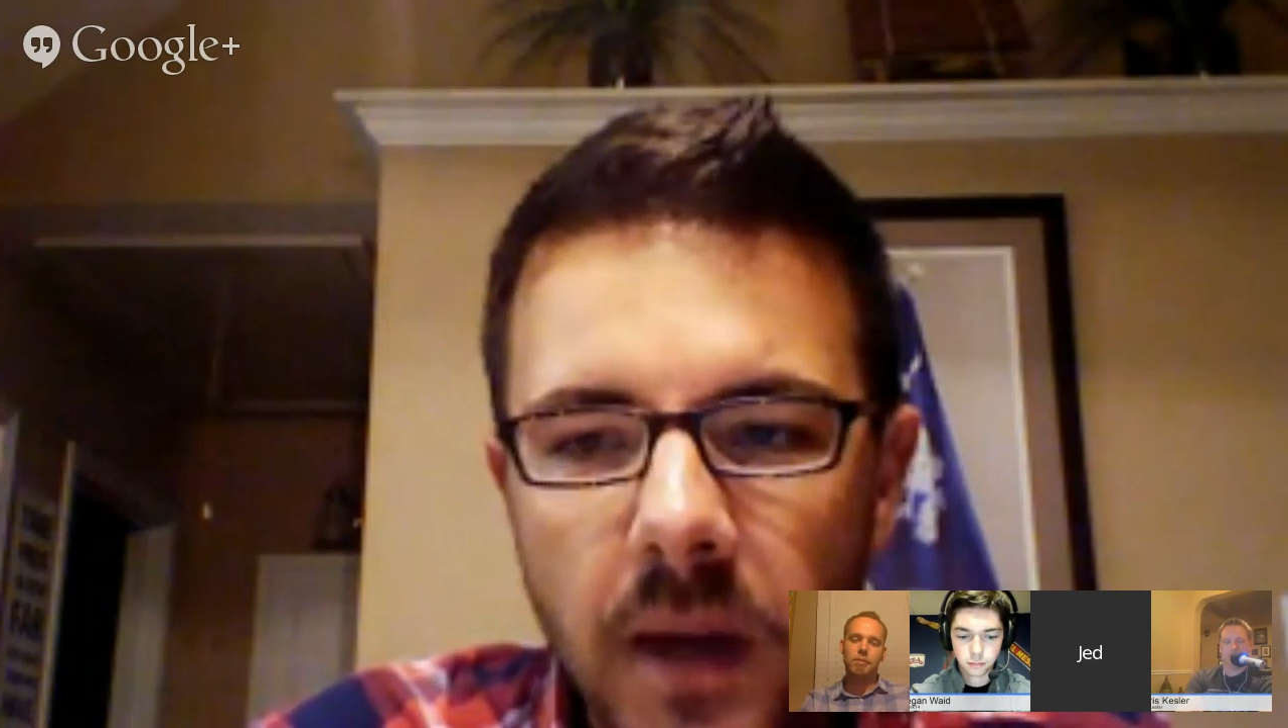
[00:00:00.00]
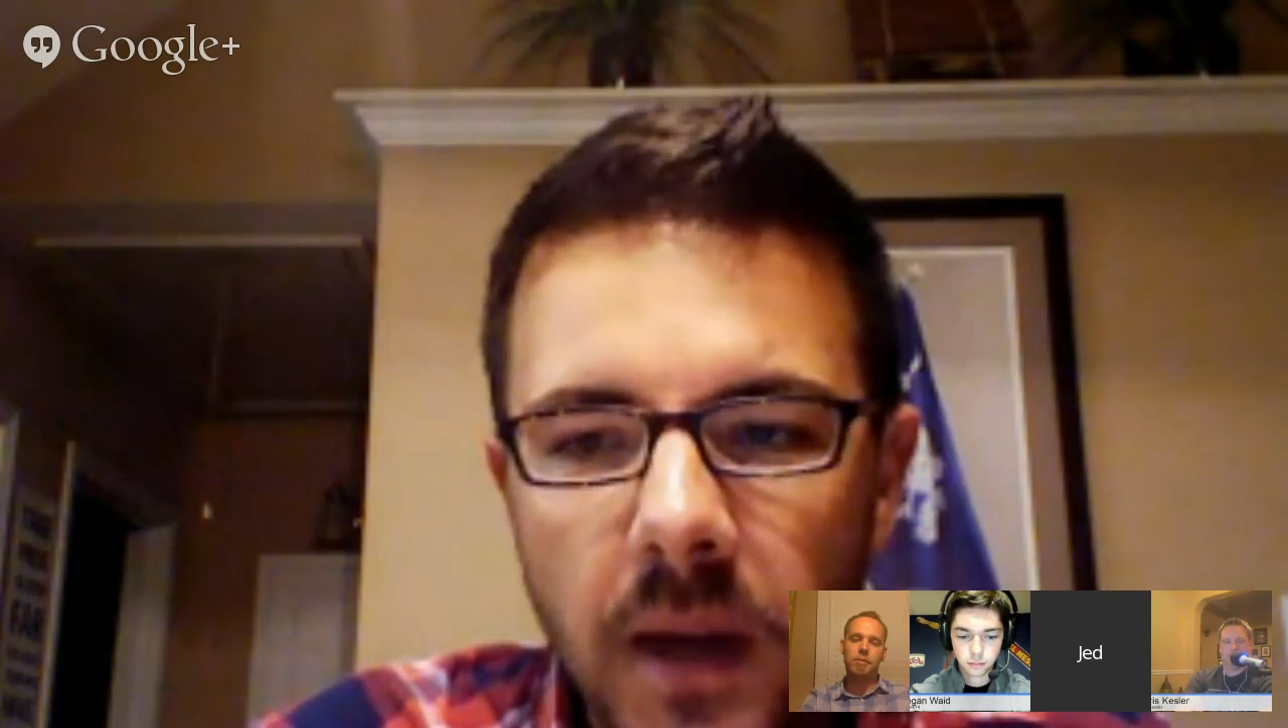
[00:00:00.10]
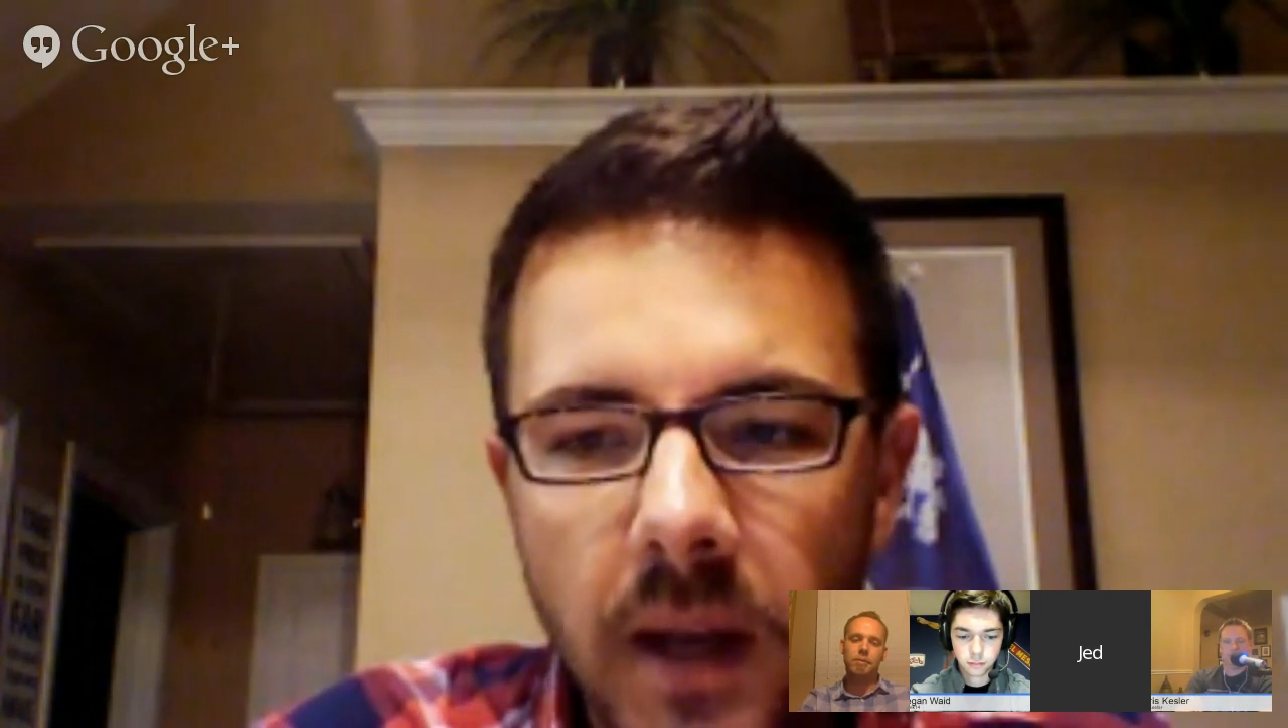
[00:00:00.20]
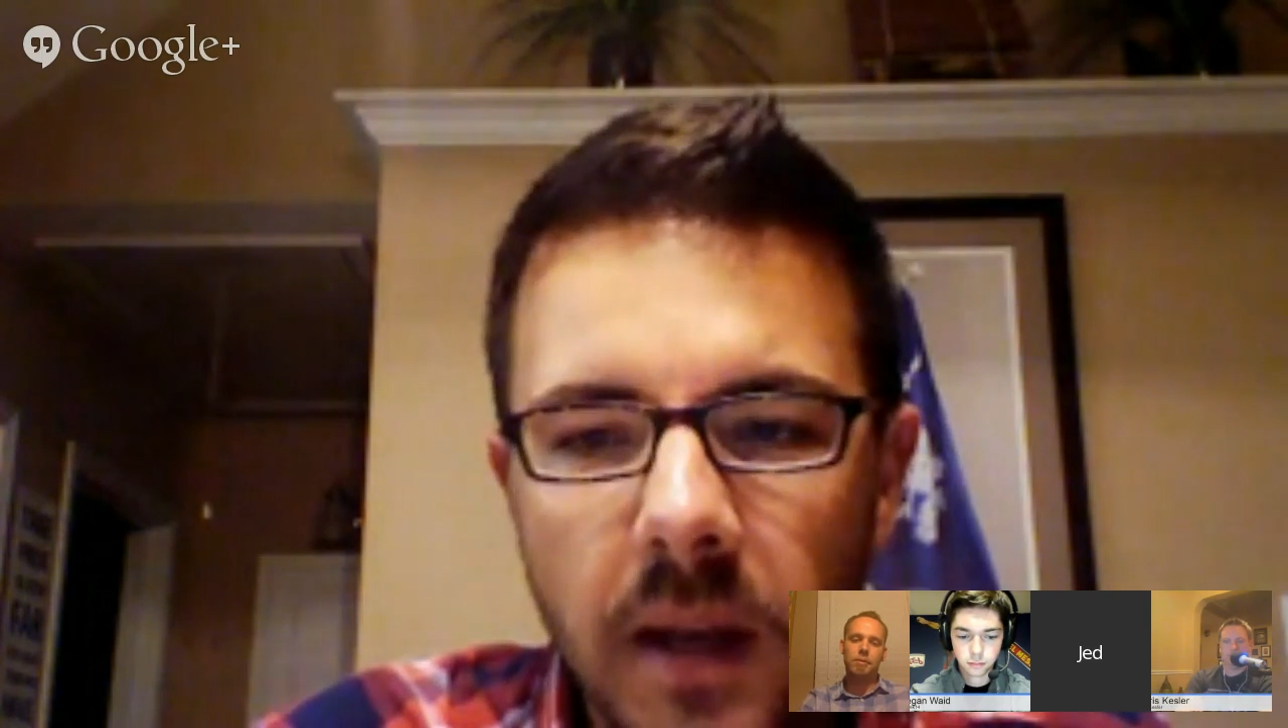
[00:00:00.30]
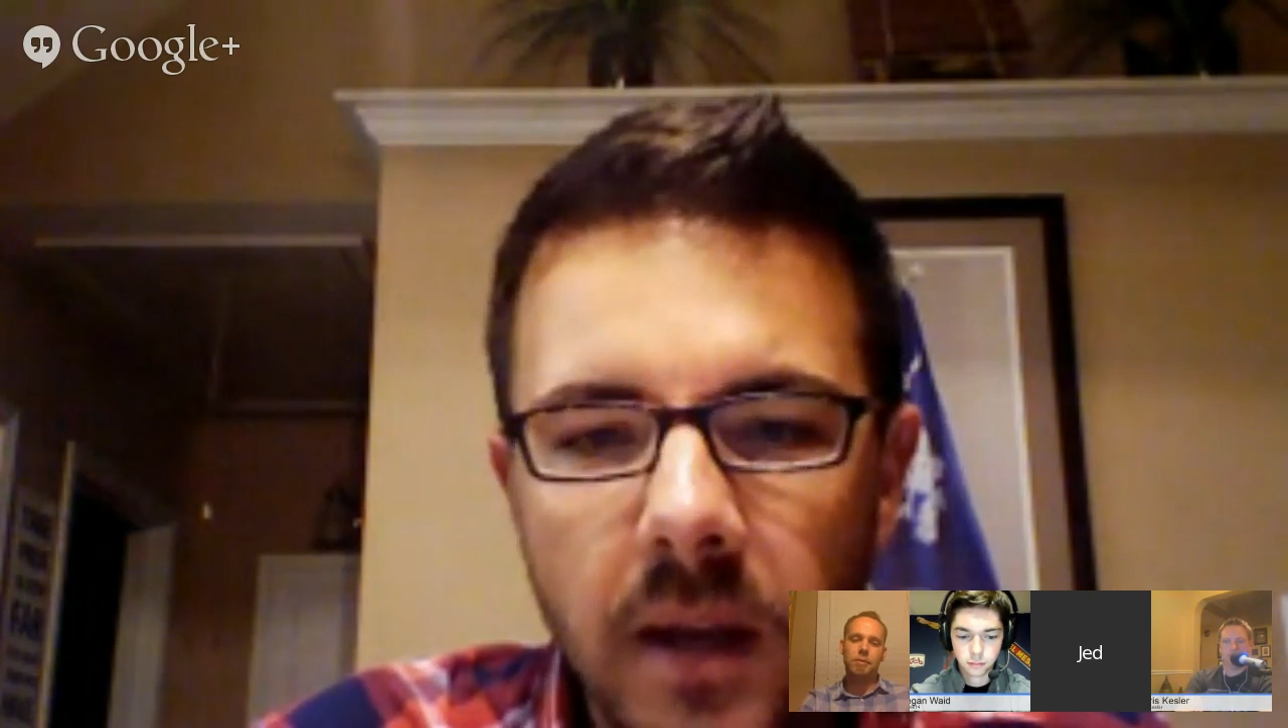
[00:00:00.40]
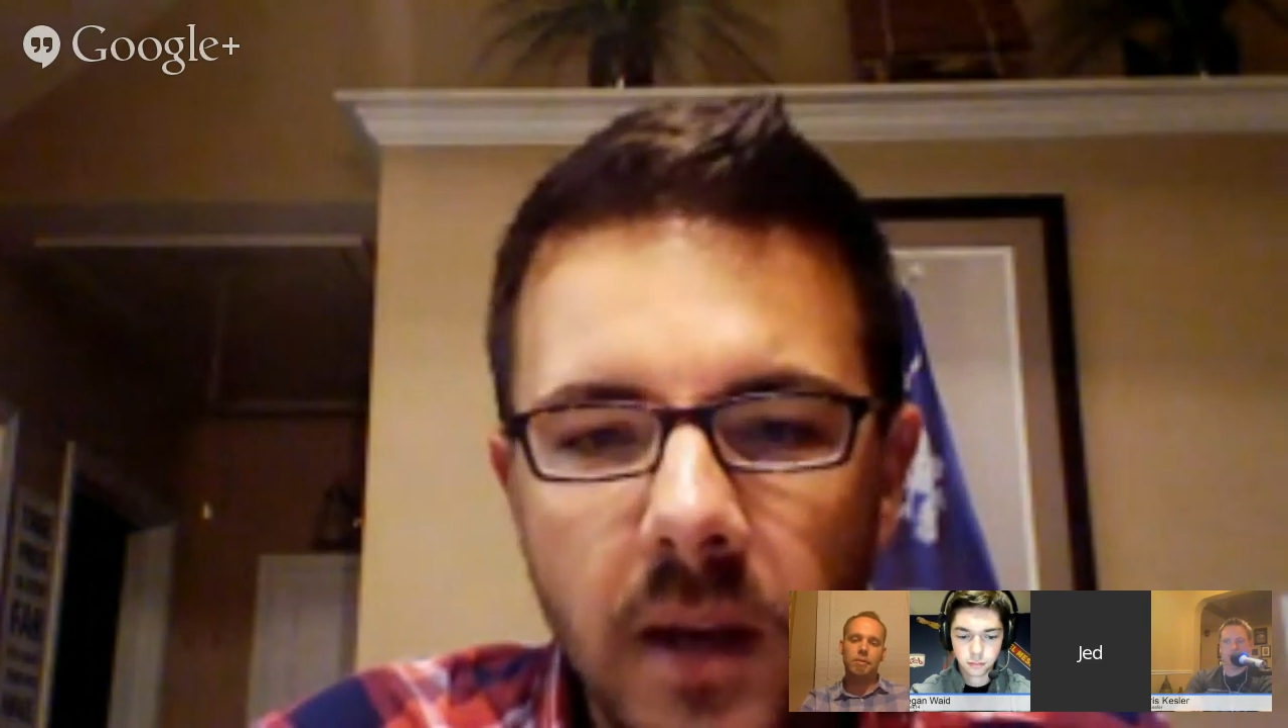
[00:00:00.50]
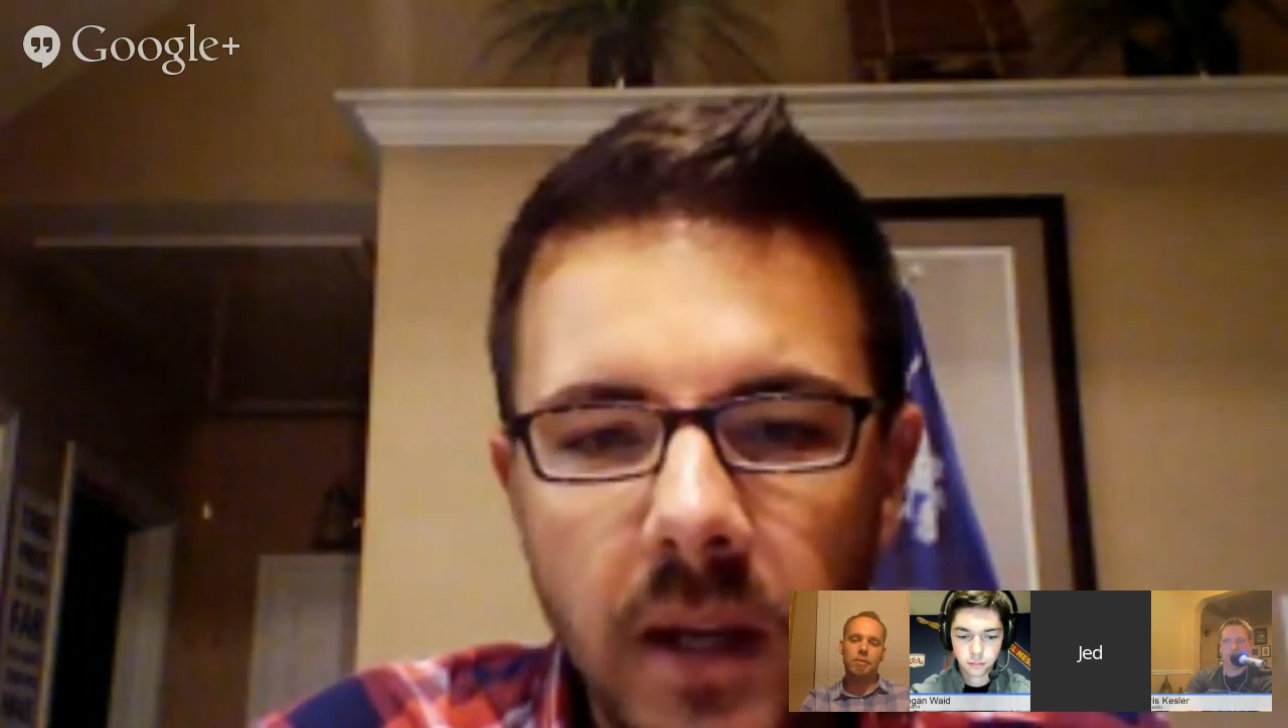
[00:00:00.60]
And